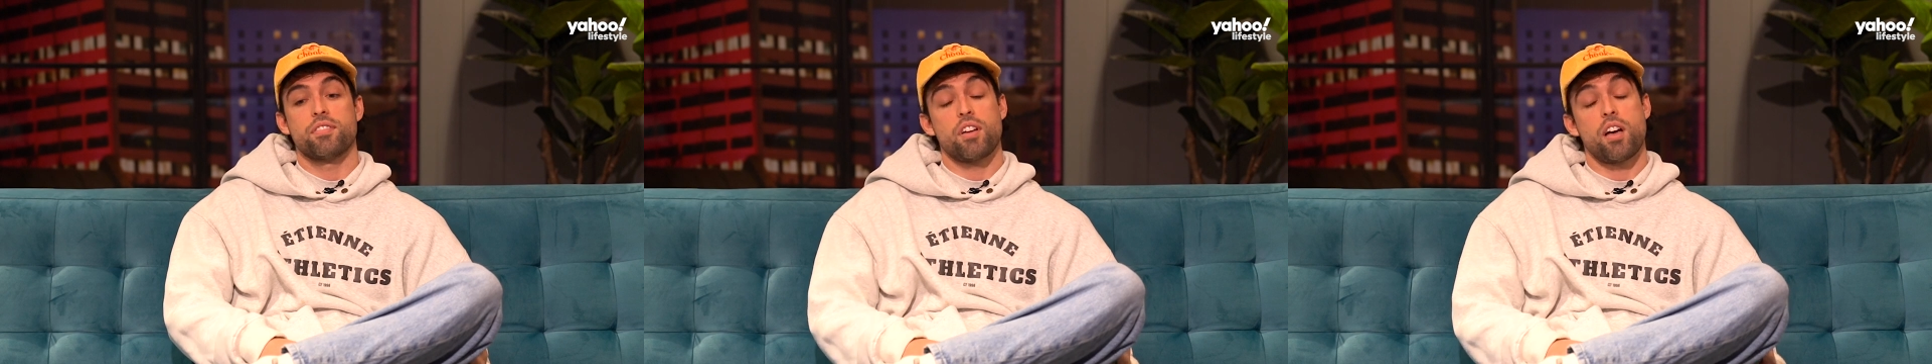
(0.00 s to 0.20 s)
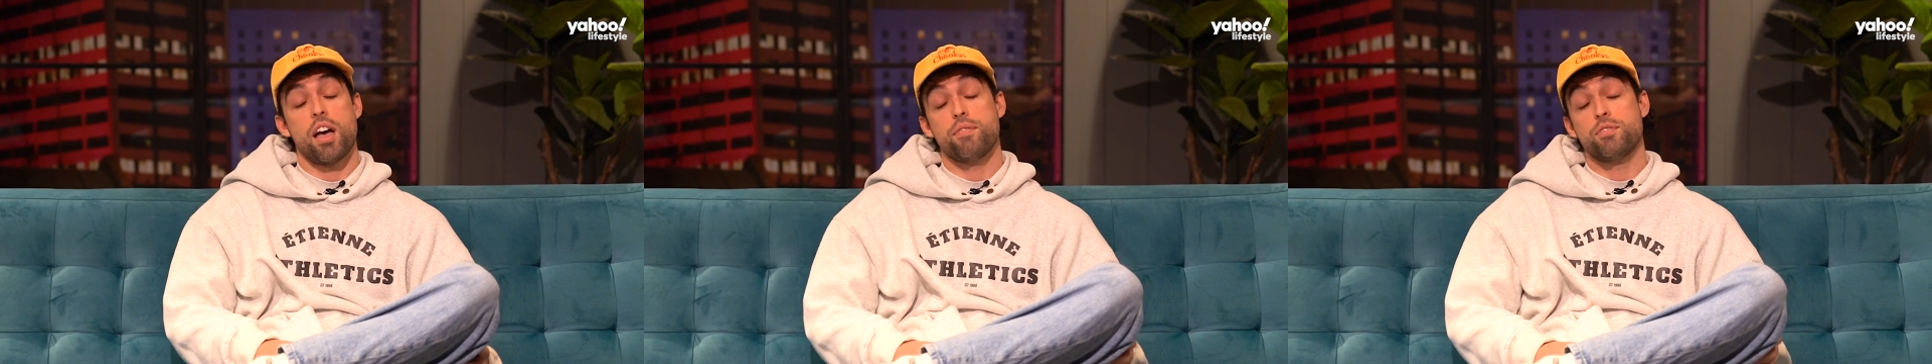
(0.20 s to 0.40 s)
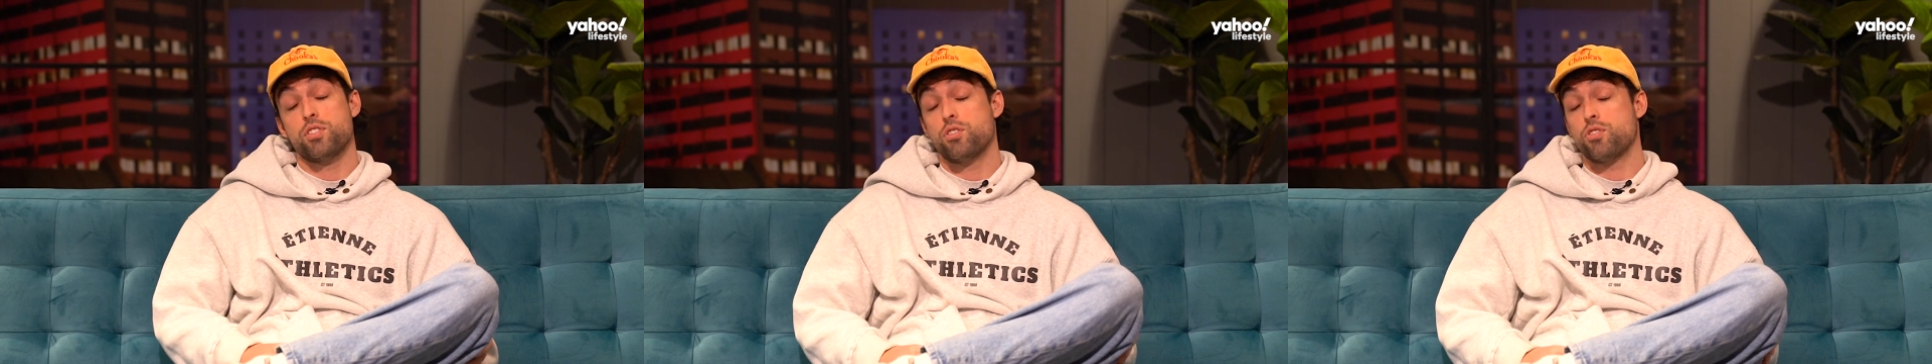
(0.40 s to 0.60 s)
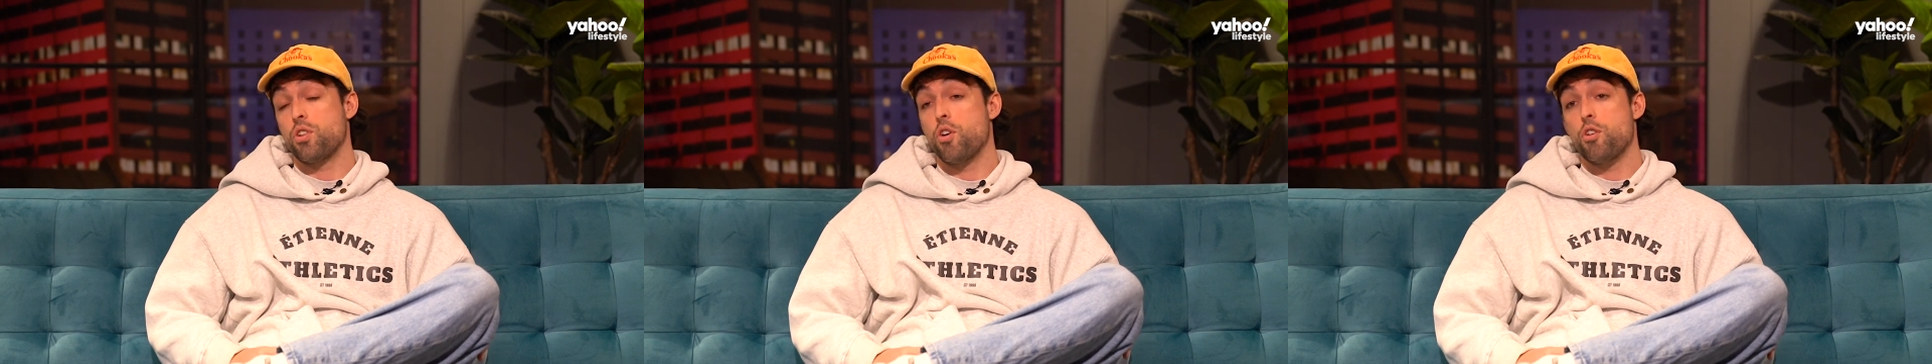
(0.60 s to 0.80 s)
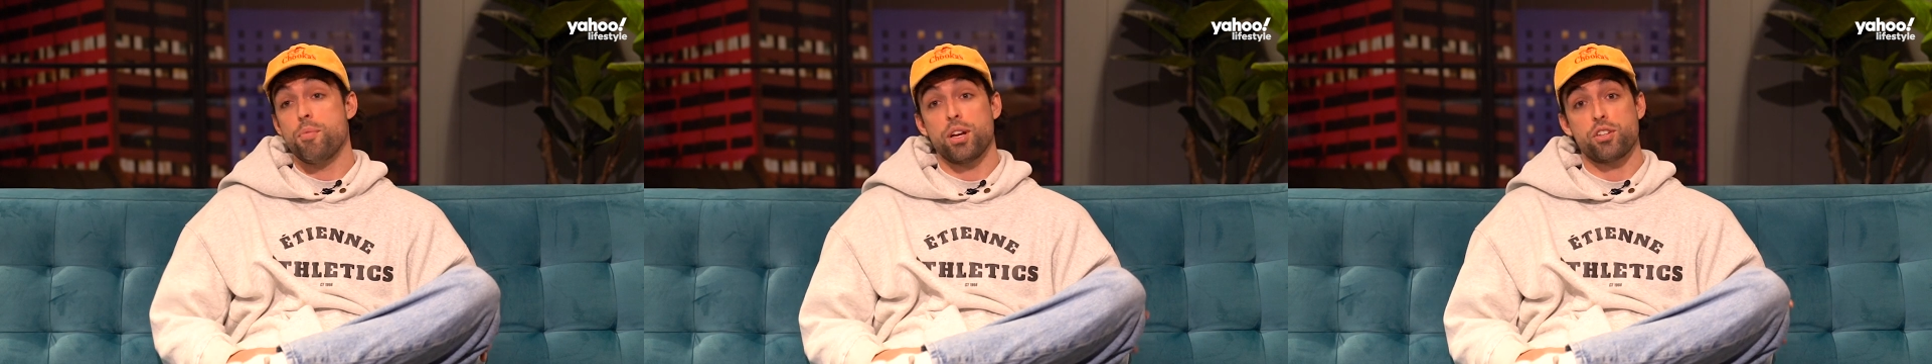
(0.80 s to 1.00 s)
I have
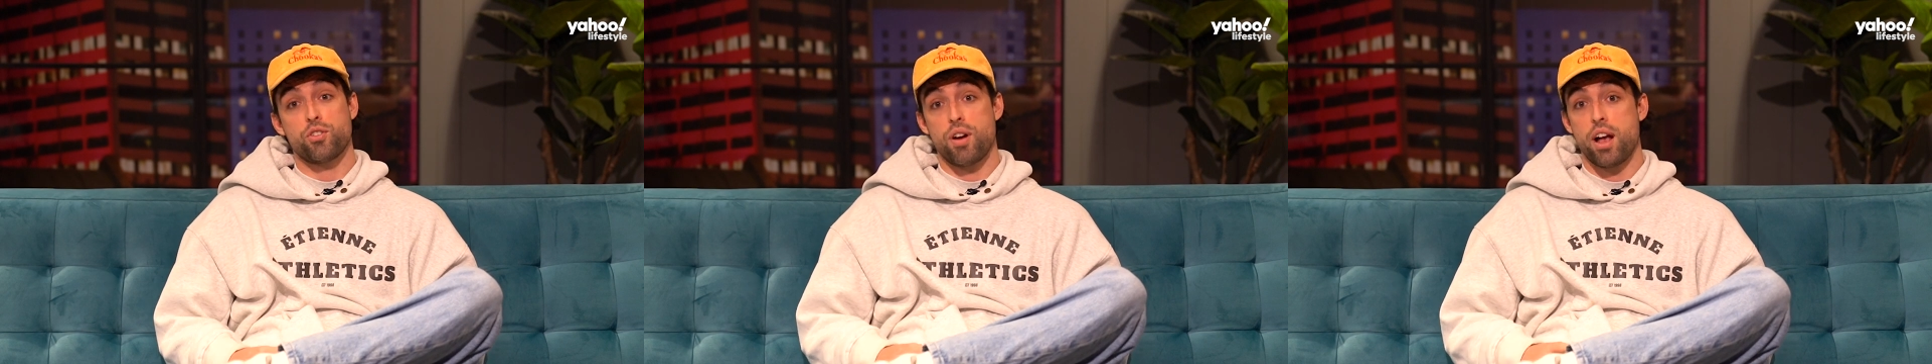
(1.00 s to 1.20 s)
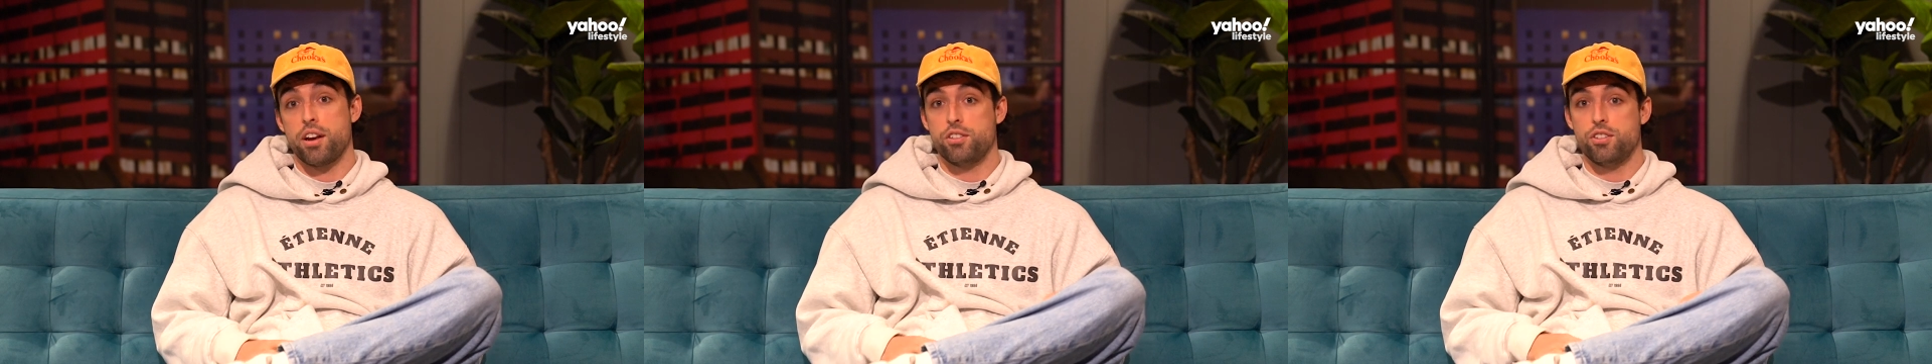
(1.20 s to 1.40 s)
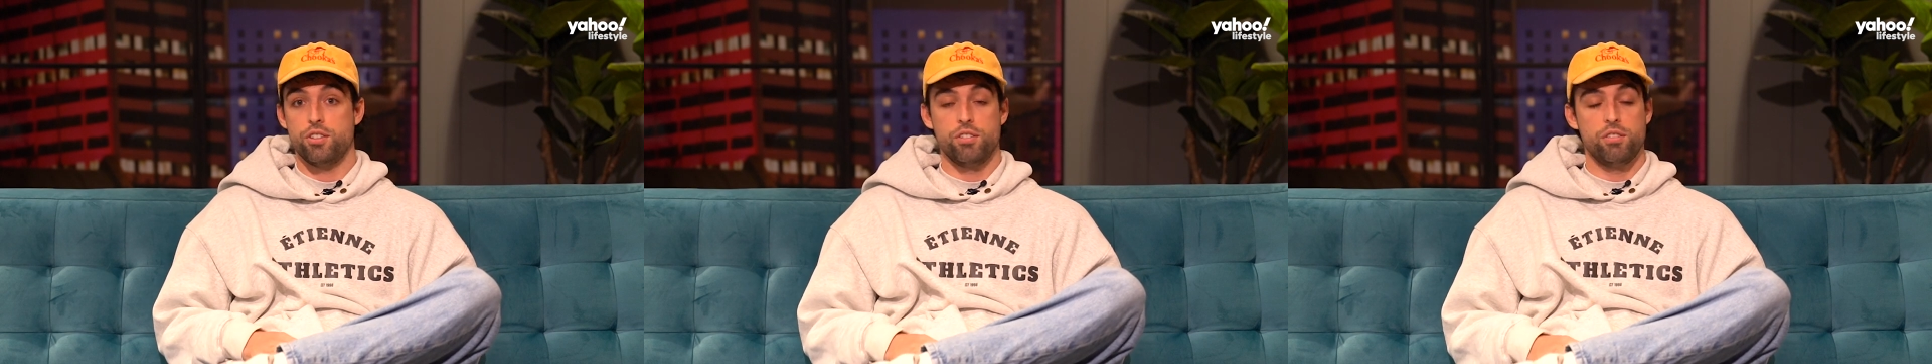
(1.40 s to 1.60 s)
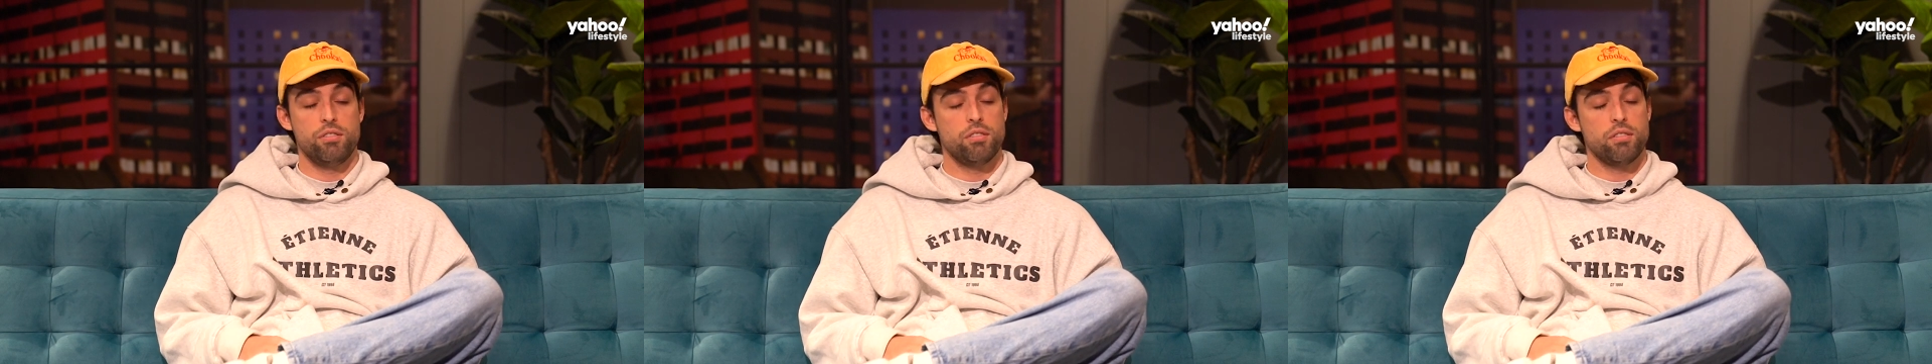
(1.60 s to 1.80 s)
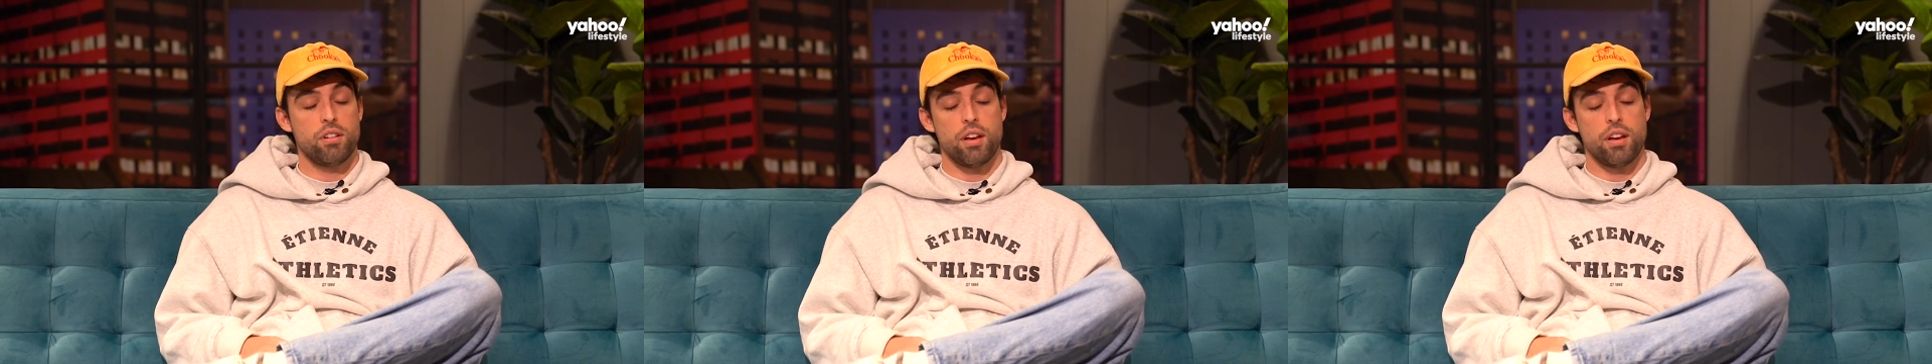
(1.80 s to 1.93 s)
so much gratitude.